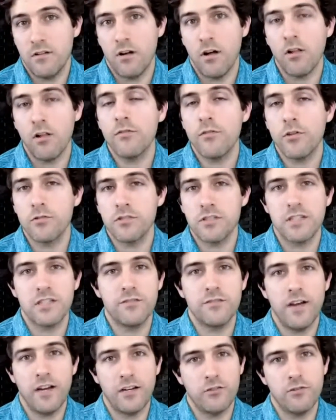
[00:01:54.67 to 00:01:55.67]
all of those
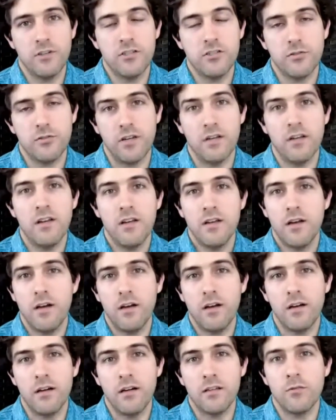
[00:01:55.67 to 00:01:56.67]
things factor into it.
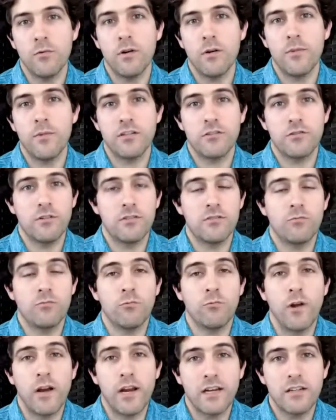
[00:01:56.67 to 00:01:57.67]
Uh, you want to make sure it's
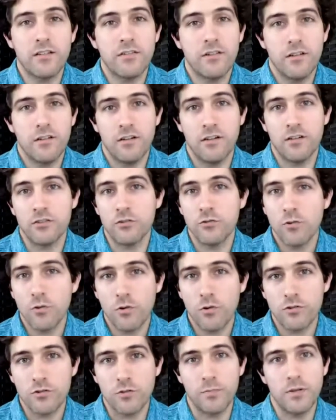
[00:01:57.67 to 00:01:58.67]
ranked on
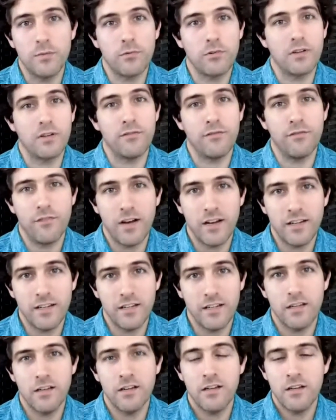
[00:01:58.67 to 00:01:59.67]
Google so people can find
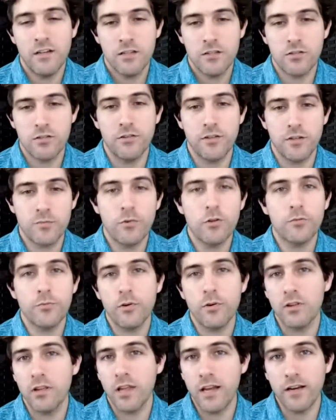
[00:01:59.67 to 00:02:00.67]
it. So there's
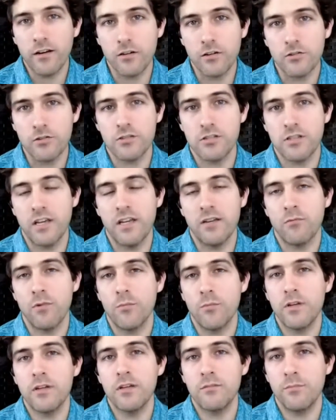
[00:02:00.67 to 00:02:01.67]
multiple layers, and
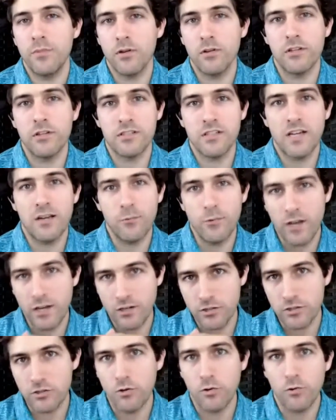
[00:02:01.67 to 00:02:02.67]
when we build a site, we actually